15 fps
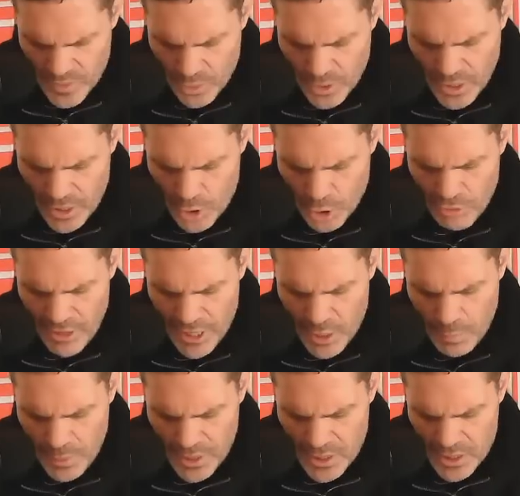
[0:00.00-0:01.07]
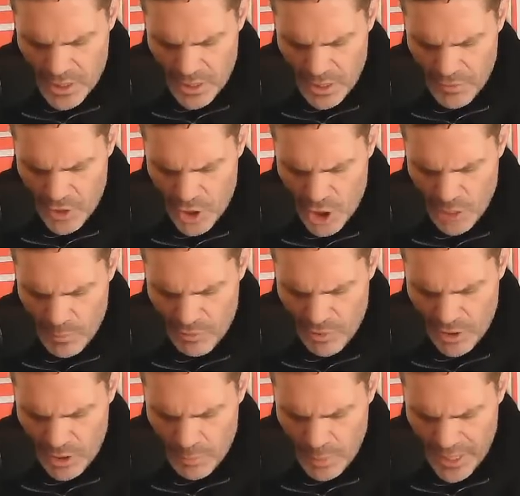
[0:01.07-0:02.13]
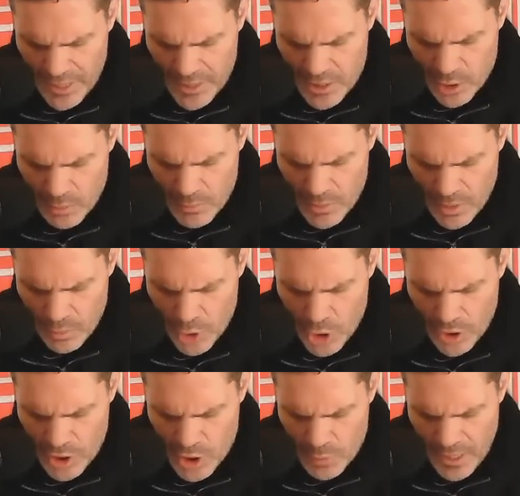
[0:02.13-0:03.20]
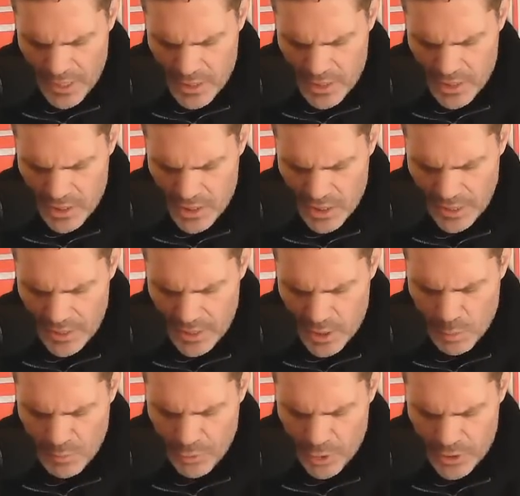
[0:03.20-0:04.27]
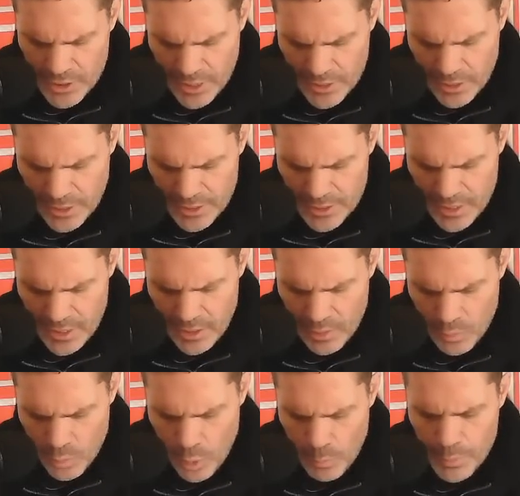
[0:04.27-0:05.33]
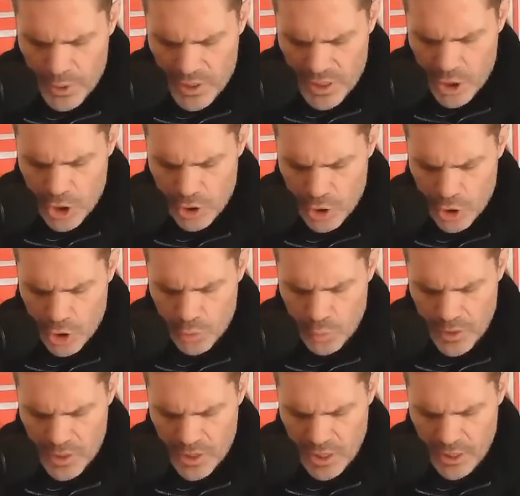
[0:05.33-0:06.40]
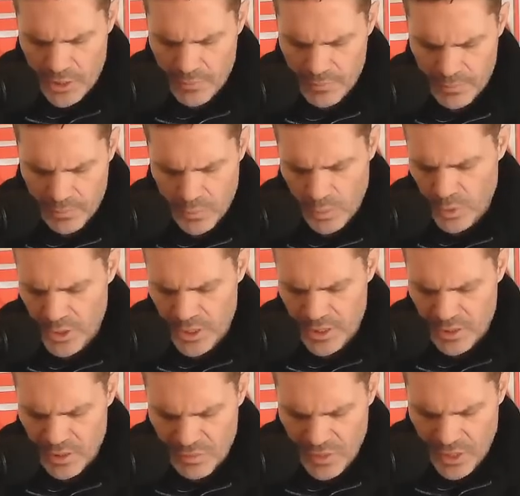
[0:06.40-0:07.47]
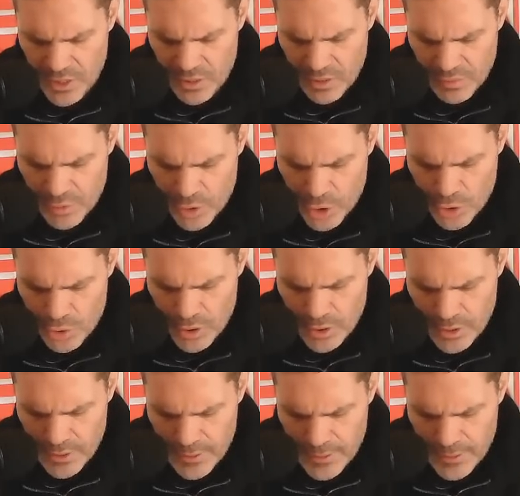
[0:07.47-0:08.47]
Okay, so Craig Beer said, if the chairman really backs him, then we should expect to see signings before deadline day. What position should we sign? Well, we need a defender for sure.